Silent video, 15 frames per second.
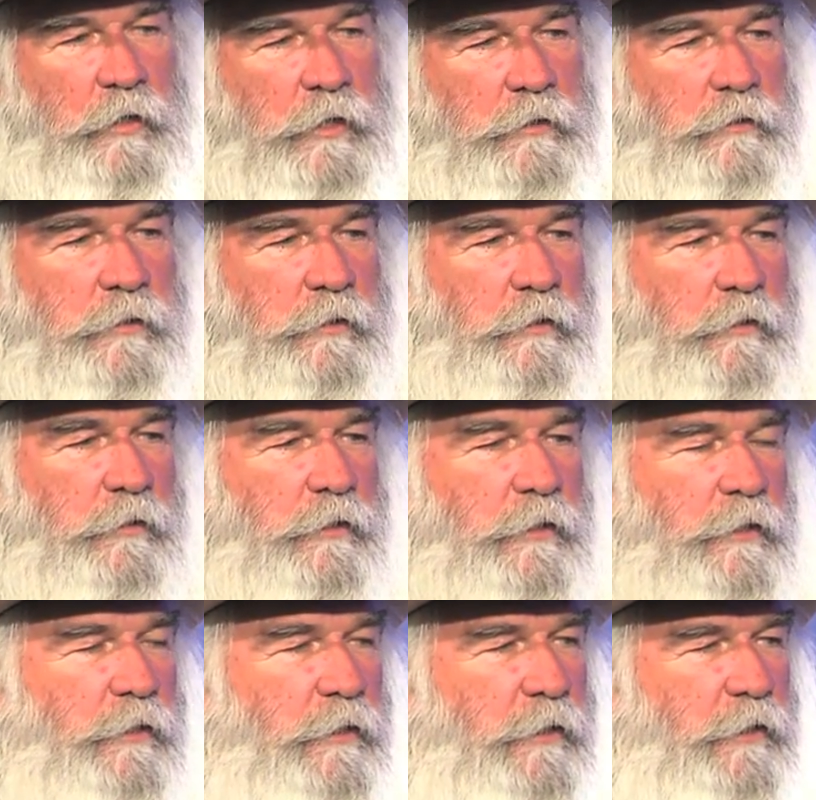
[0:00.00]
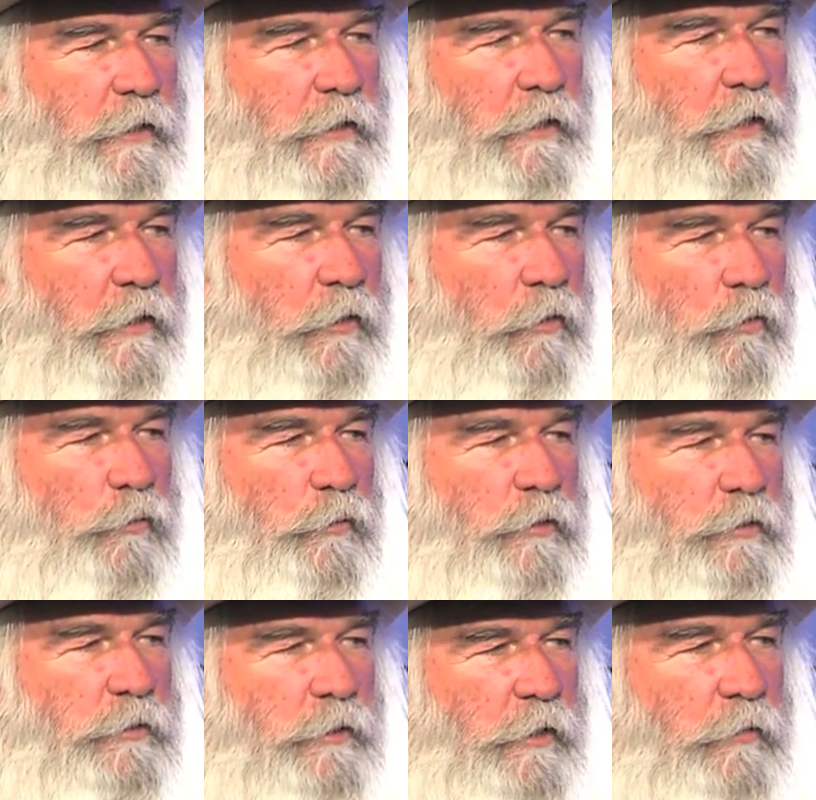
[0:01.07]
right there. And I'd always
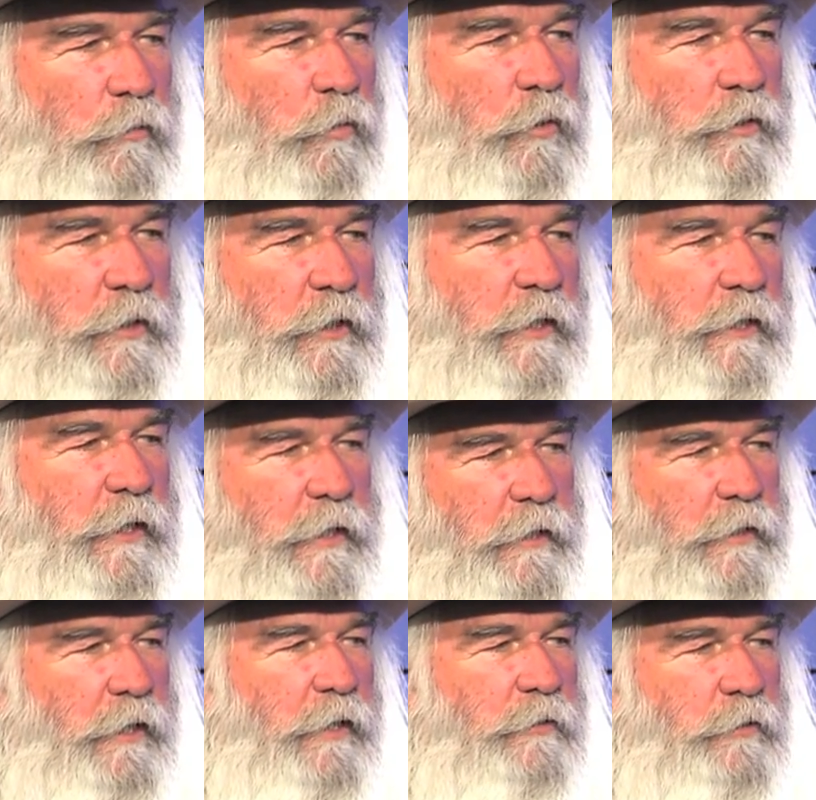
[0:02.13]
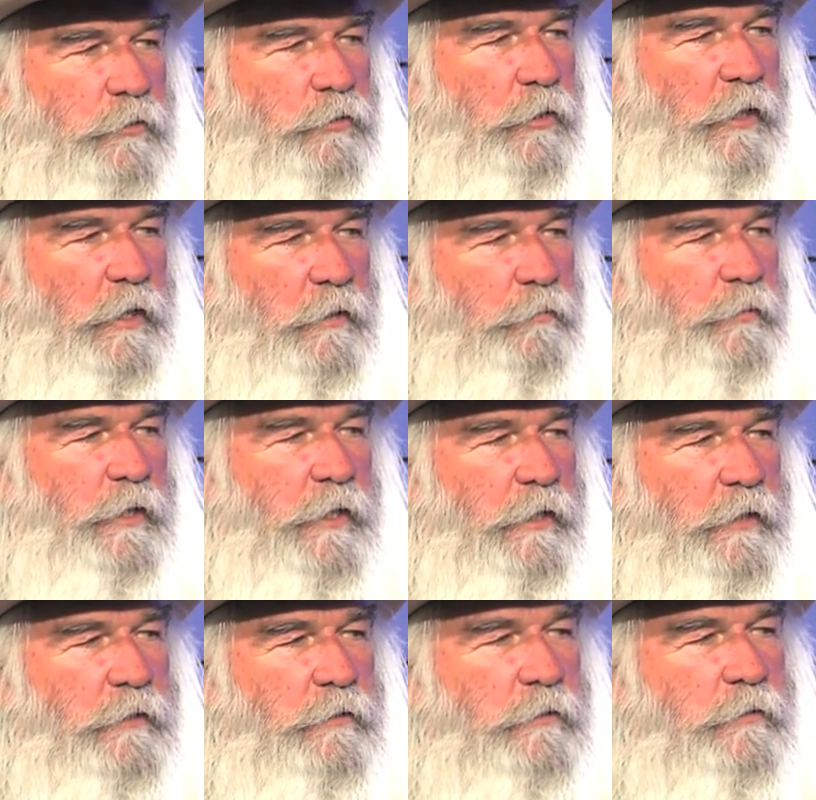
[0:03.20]
say, one day I'd like to try to
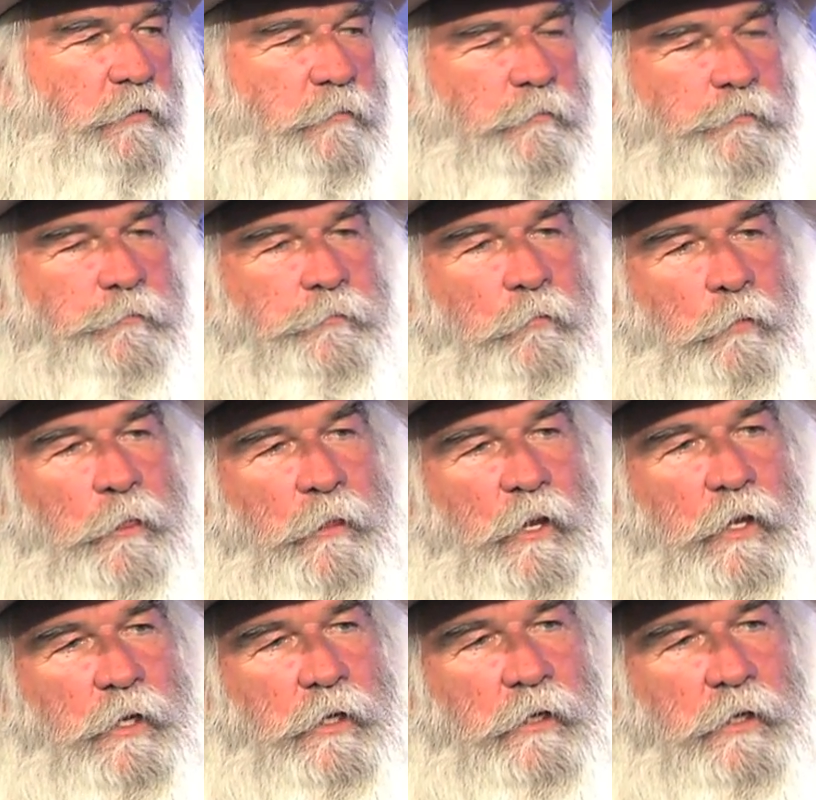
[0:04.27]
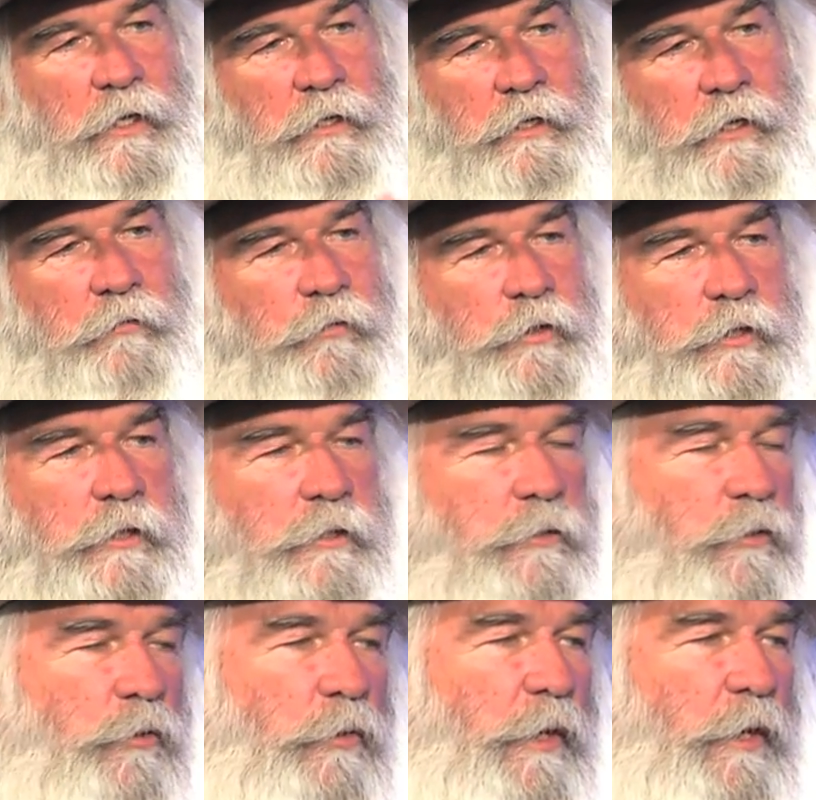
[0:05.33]
paint. And I never did
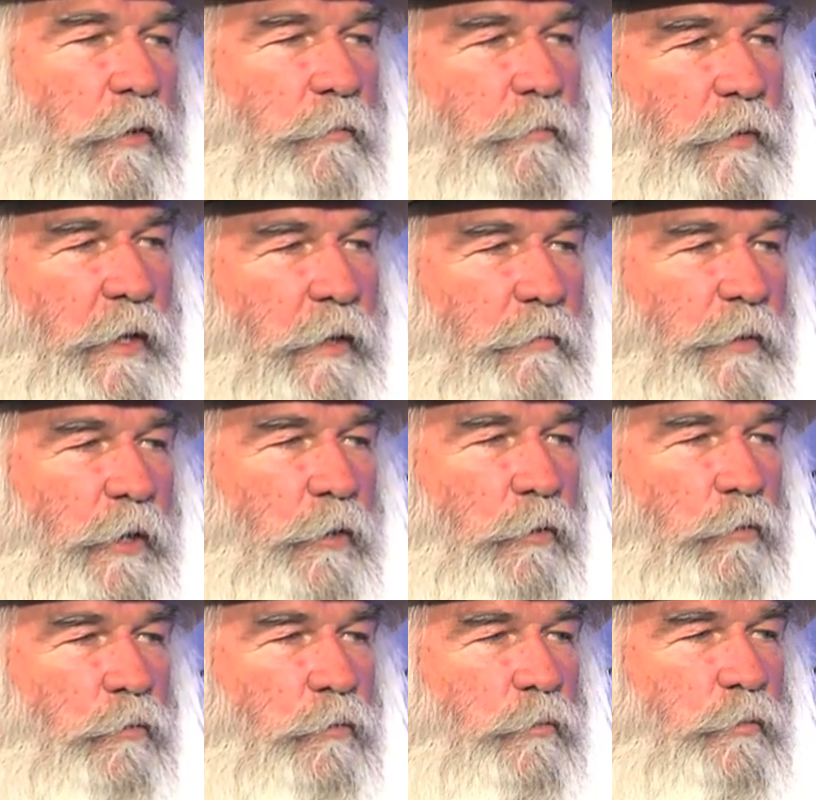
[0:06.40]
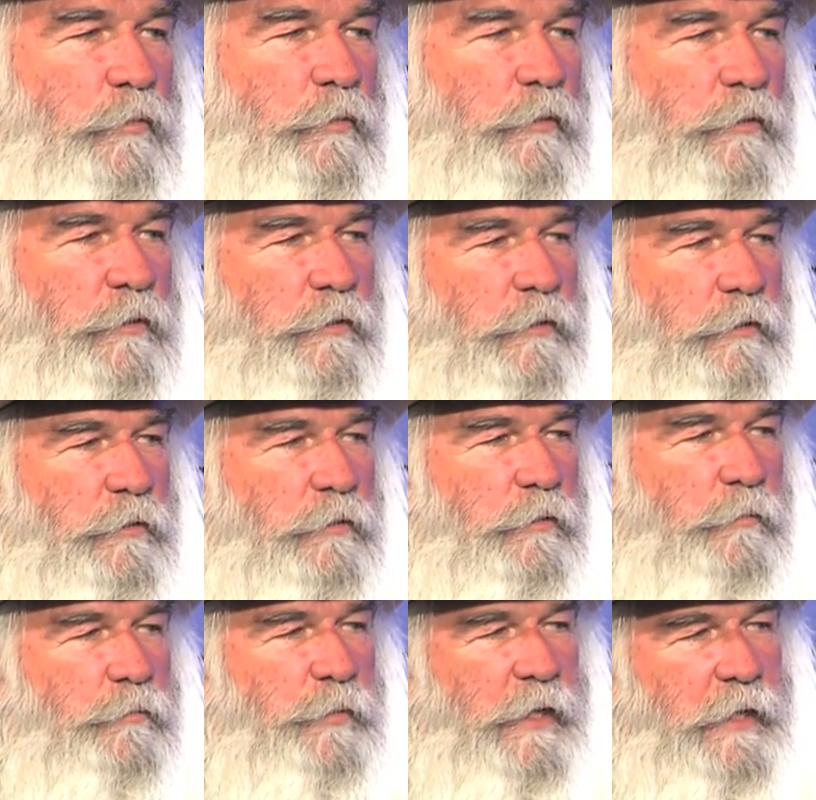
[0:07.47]
go out and buy my own
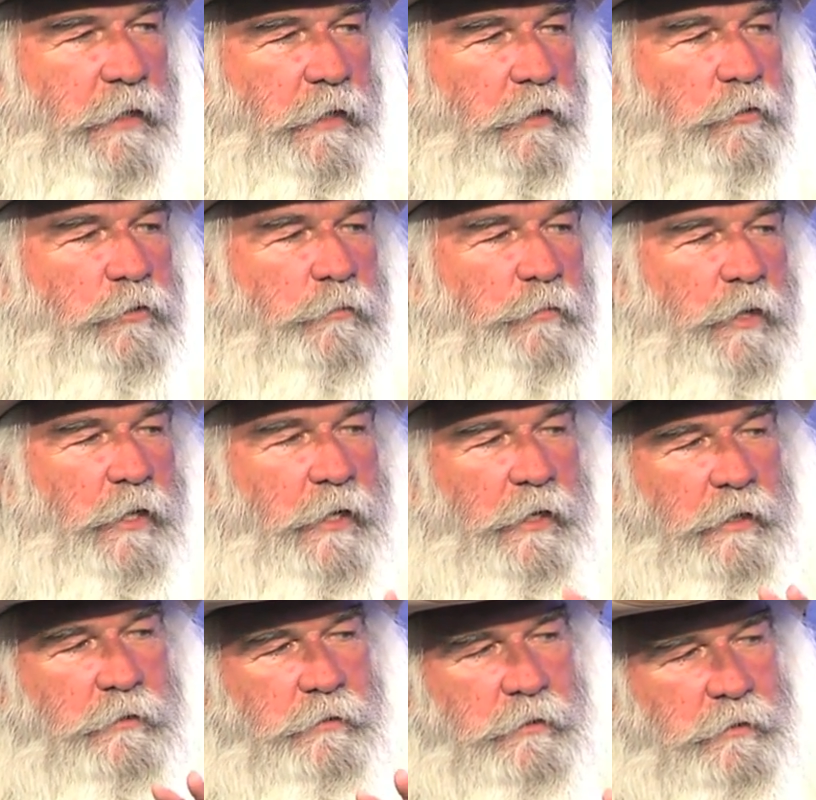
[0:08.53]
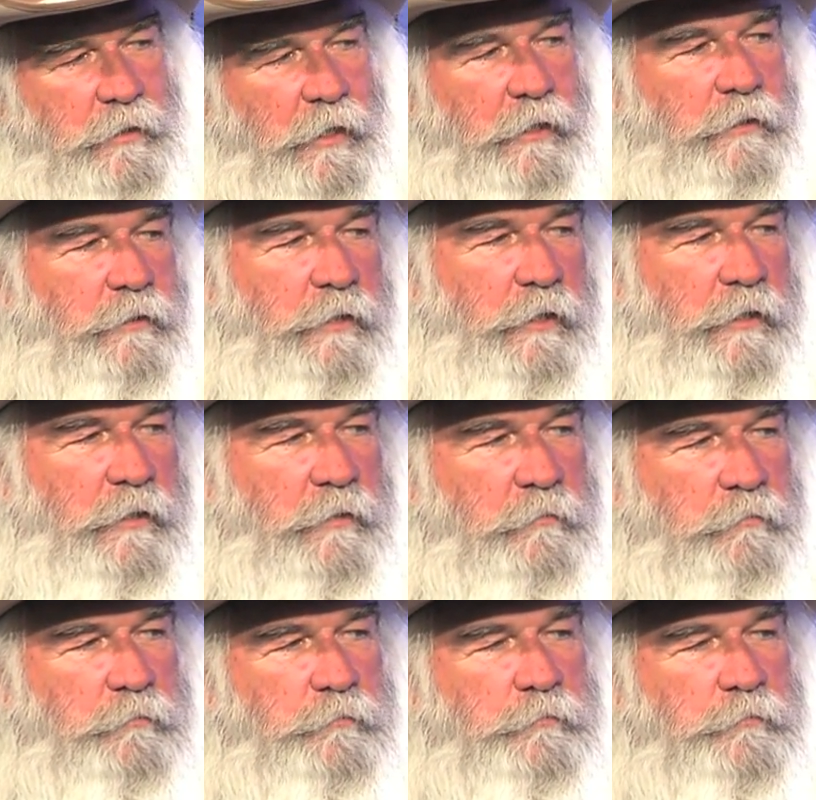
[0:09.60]
painting supplies at that time.